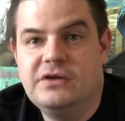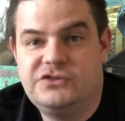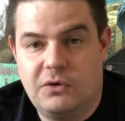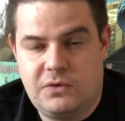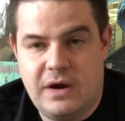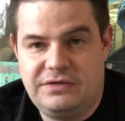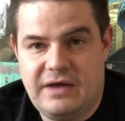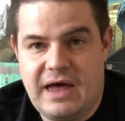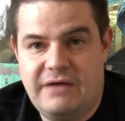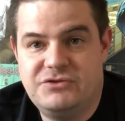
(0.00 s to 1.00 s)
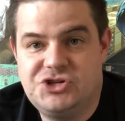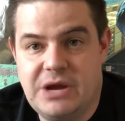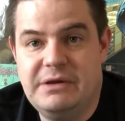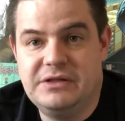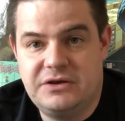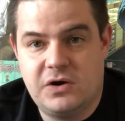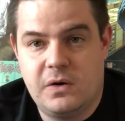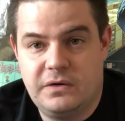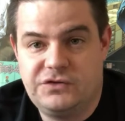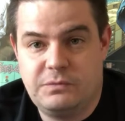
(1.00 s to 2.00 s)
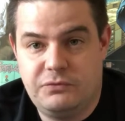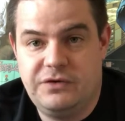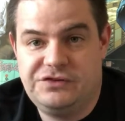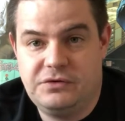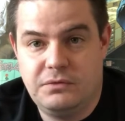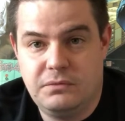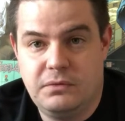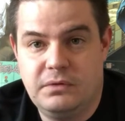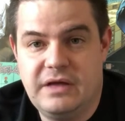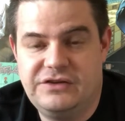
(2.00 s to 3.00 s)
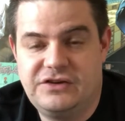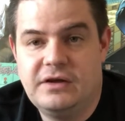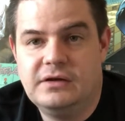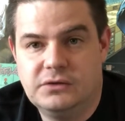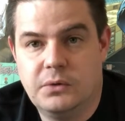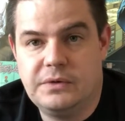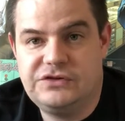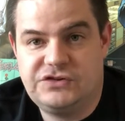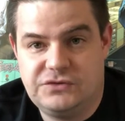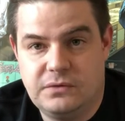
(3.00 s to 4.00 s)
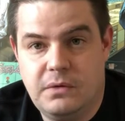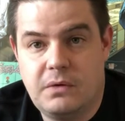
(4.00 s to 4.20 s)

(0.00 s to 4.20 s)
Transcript: So great to have Jamie Lee Curtis reprising her role as Laurie Strode,